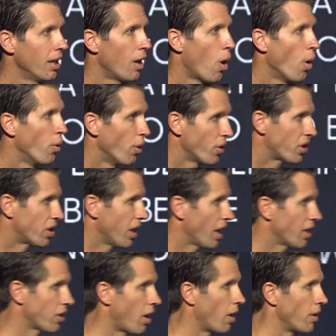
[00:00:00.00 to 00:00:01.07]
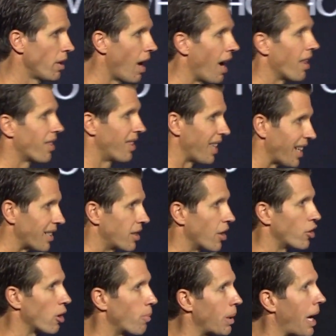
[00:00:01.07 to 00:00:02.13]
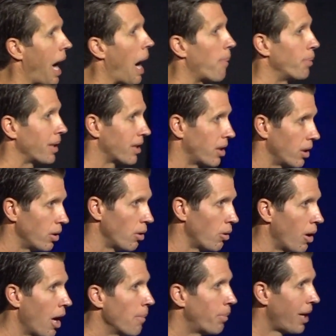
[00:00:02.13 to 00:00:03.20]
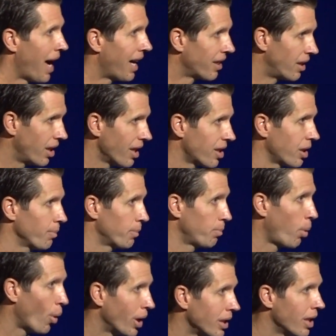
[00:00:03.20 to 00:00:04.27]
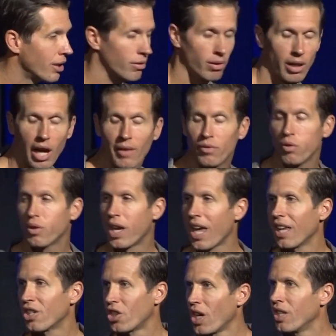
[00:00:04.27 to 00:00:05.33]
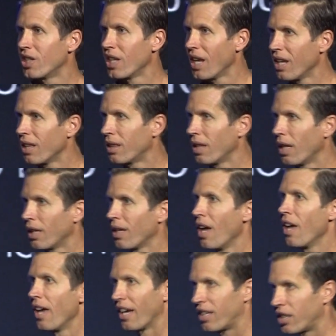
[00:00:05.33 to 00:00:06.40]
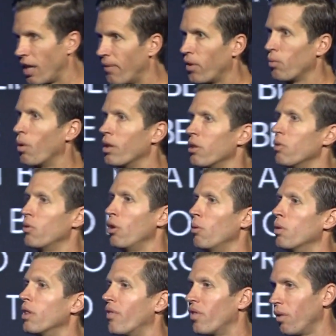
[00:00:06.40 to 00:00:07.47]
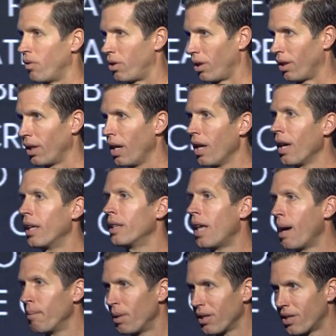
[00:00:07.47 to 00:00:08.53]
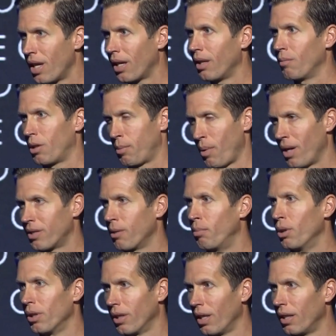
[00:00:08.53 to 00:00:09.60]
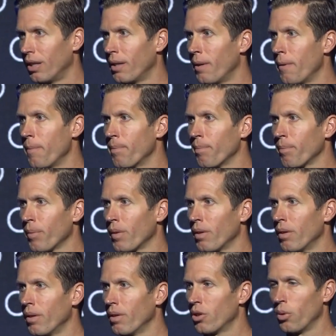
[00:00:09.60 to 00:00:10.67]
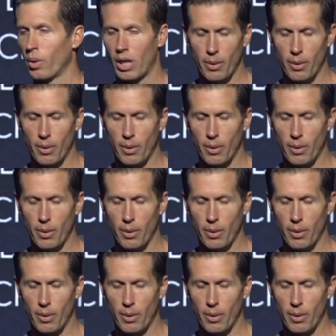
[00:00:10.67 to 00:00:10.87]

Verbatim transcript: all those things are not things that should be happening to you. But at this point in your life, you can't change anything except for what you do in the future. And that means taking responsibility. So, what